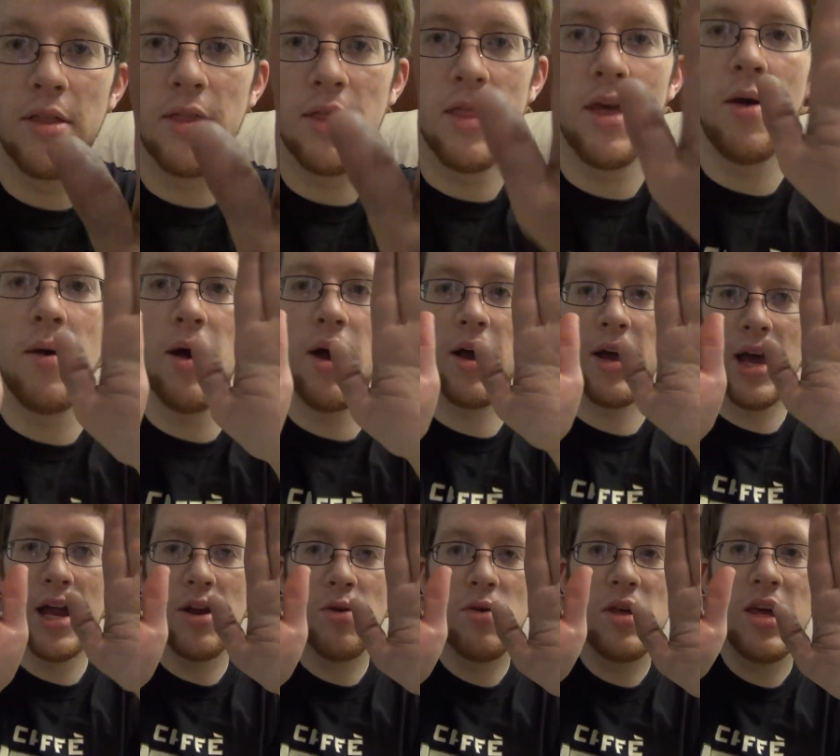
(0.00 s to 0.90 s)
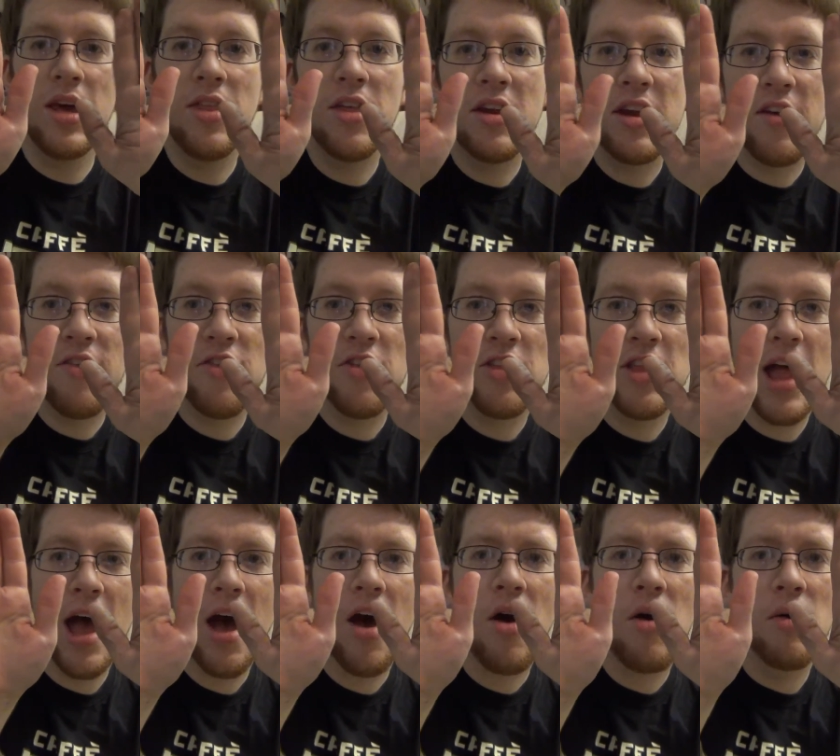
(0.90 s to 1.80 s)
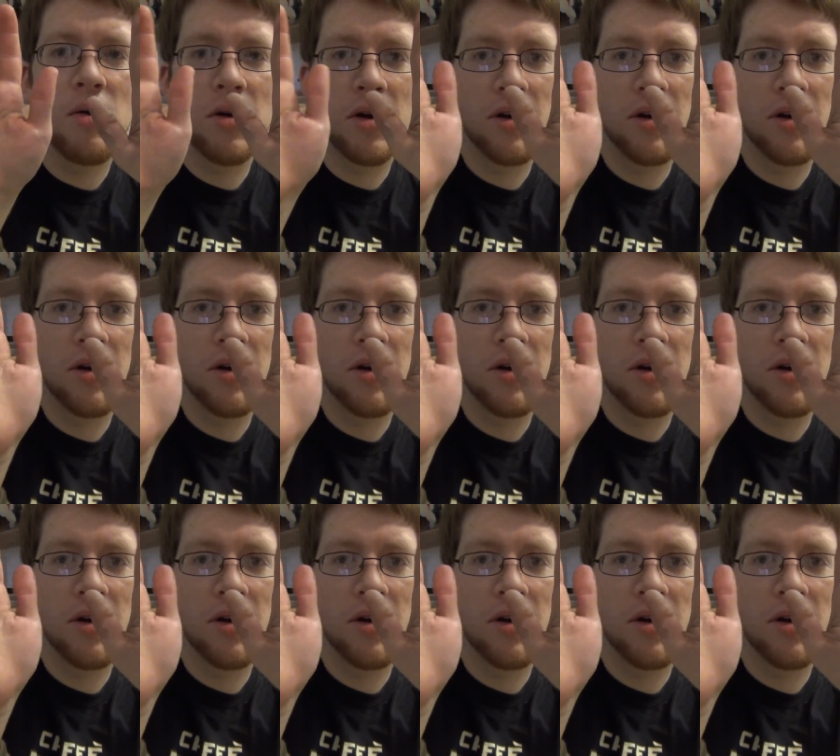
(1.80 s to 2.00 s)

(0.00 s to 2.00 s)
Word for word: There we are. Can you see the difference now?